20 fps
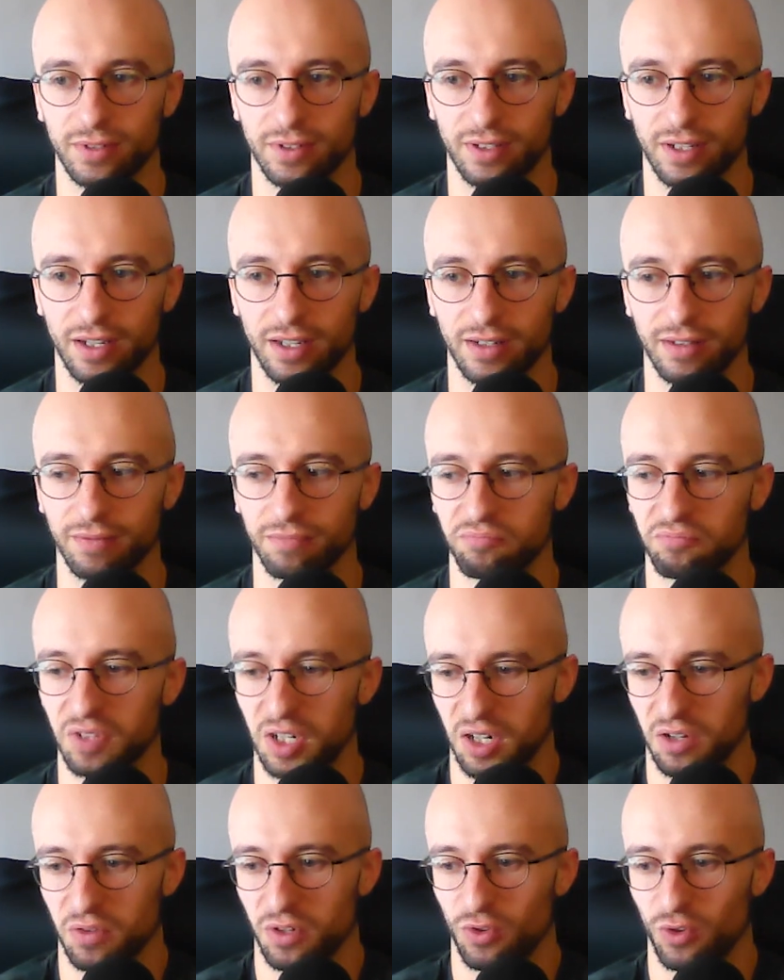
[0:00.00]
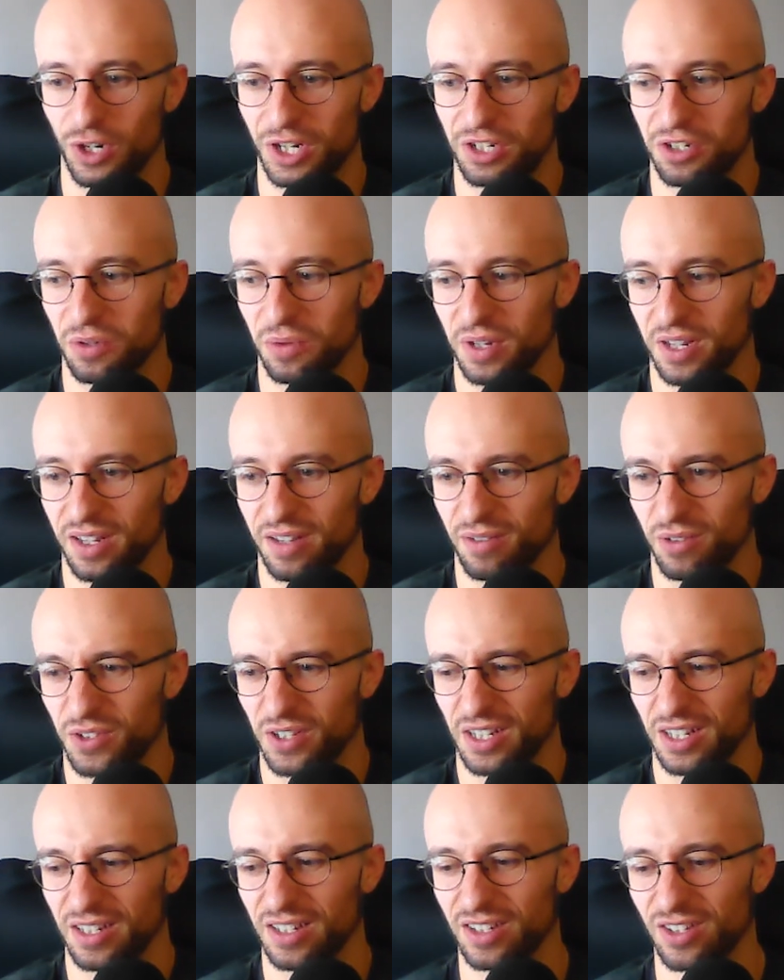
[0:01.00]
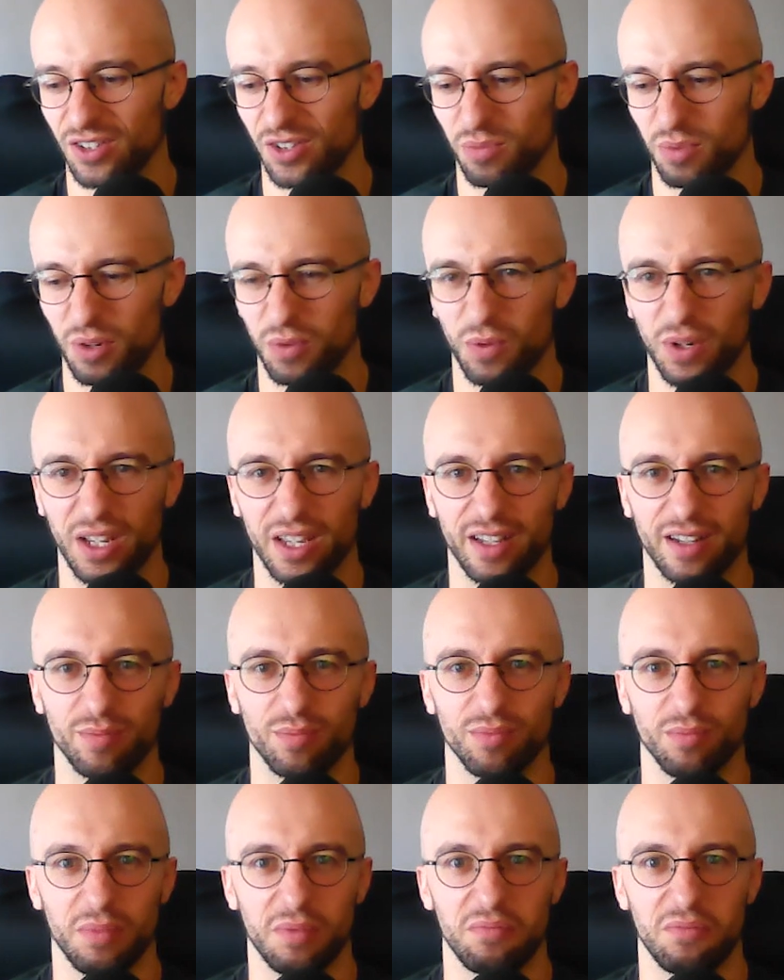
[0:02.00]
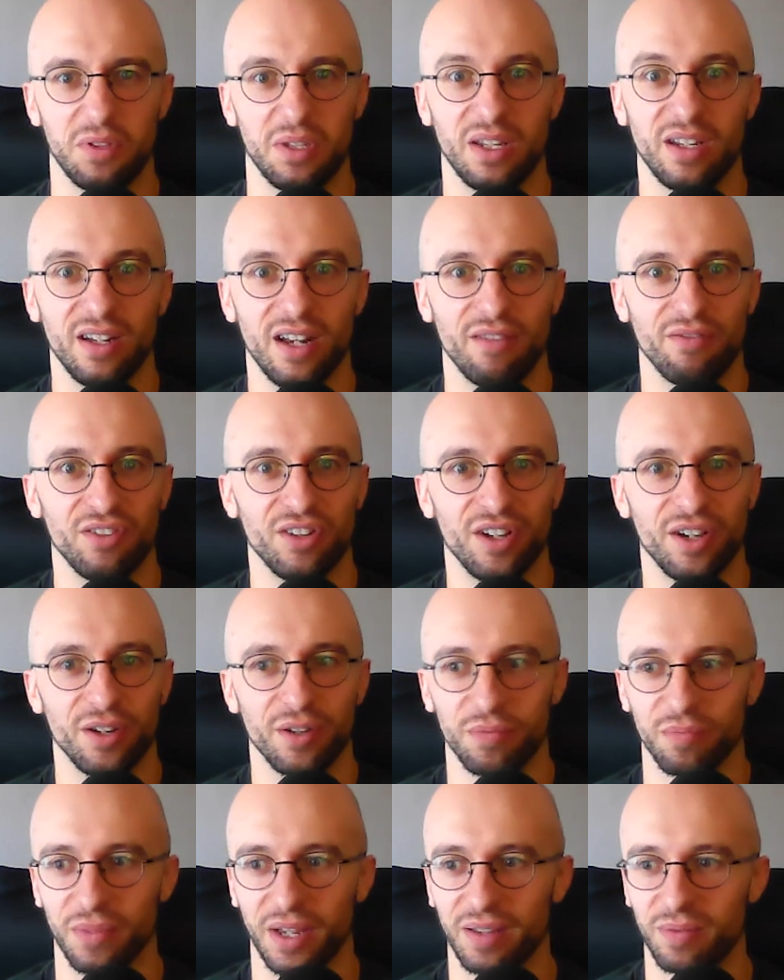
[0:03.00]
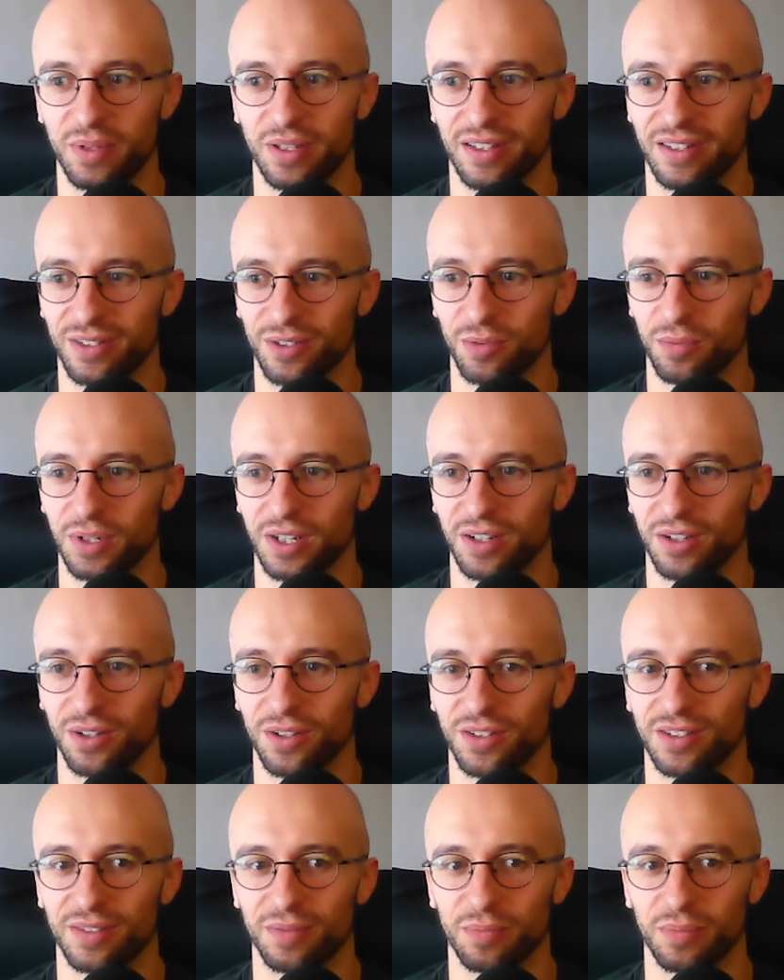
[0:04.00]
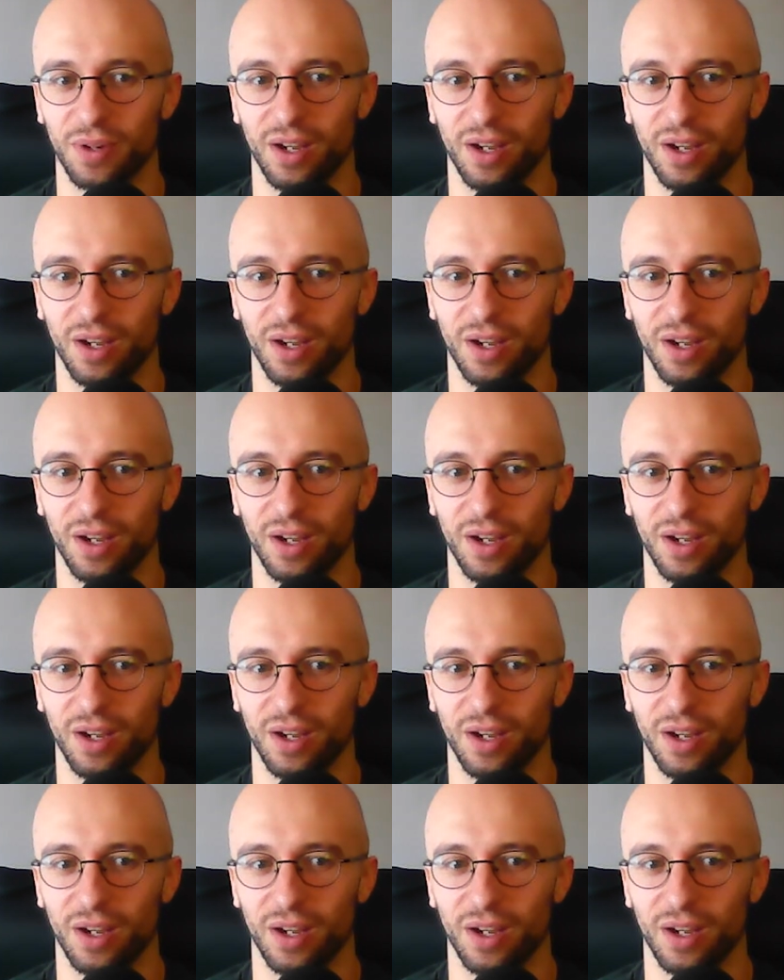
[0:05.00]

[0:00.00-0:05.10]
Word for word: And, you know, agreed to it. I was thinking, this is a bit weird. You never know. Maybe this will be good.